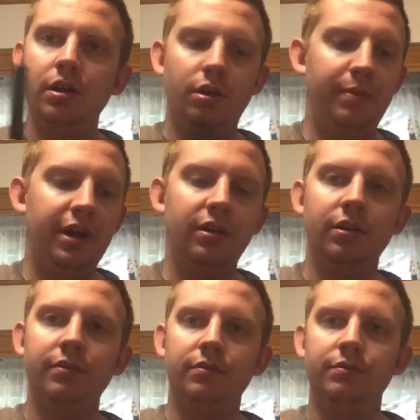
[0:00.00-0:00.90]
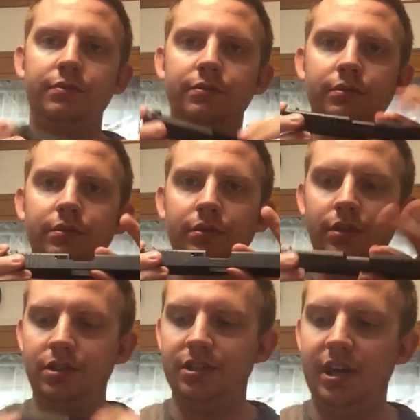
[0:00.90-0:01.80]
your barrel,
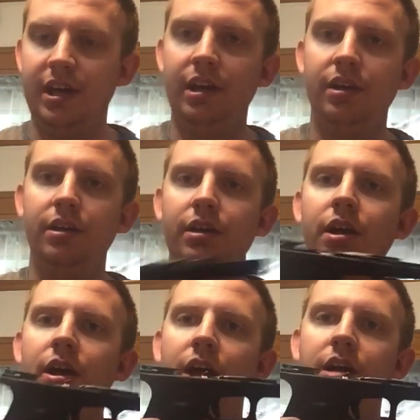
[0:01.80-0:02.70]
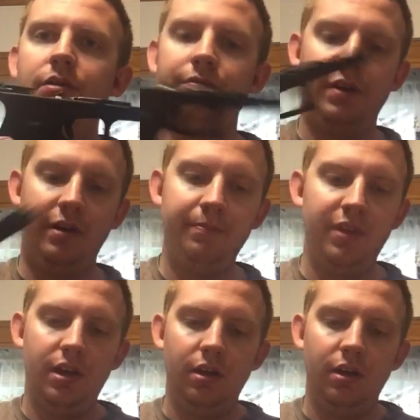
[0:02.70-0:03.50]
your slide, and your frame.